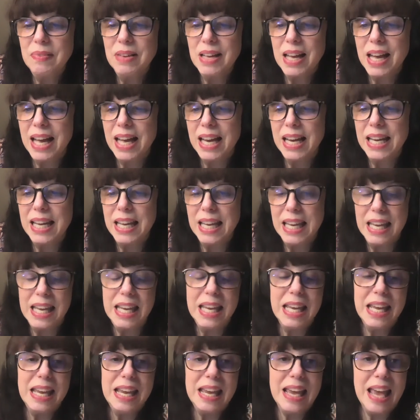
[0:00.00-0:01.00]
And
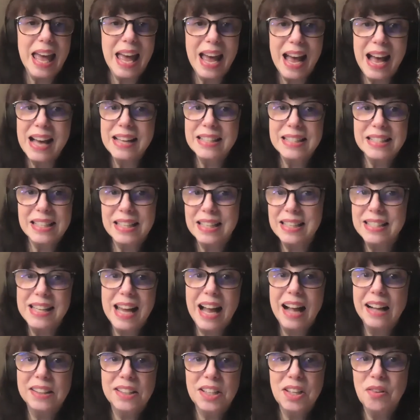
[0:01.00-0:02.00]
he asked
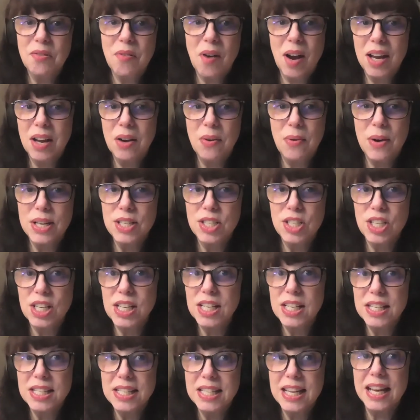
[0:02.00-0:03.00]
exactly the right
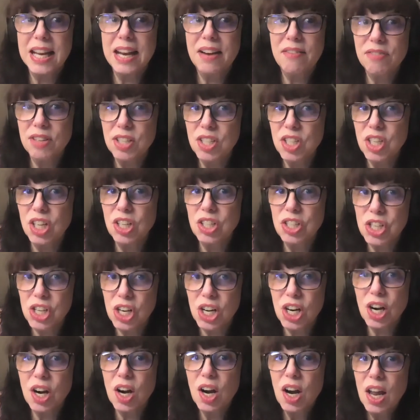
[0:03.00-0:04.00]
questions at every
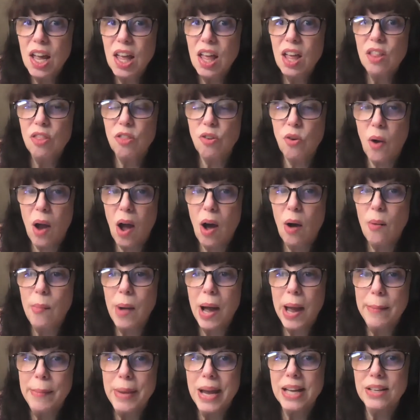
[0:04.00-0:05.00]
juncture throughout
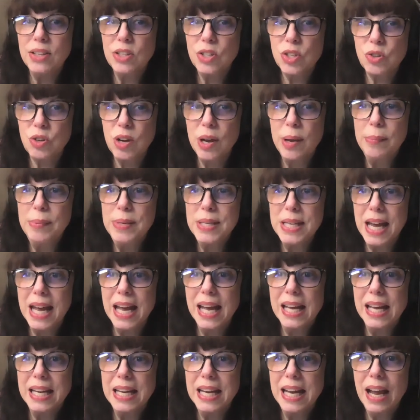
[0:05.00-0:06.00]
my manuscript,
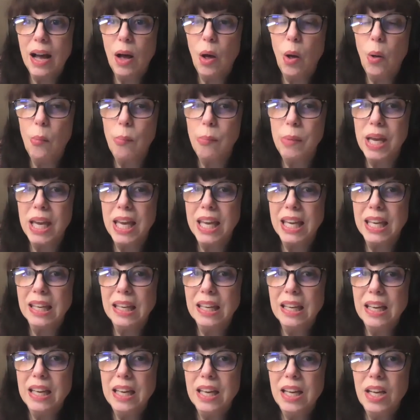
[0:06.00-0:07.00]
and helped me
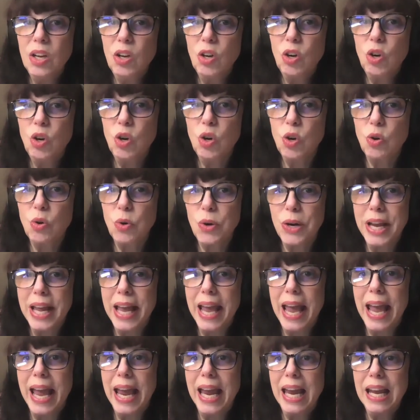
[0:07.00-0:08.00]

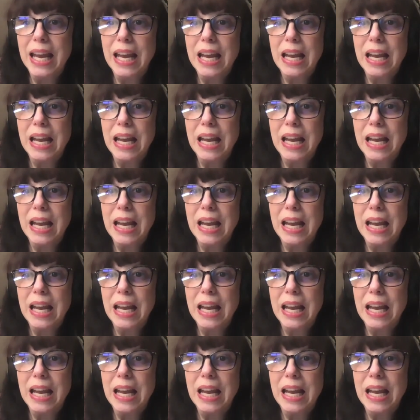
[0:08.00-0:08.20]
create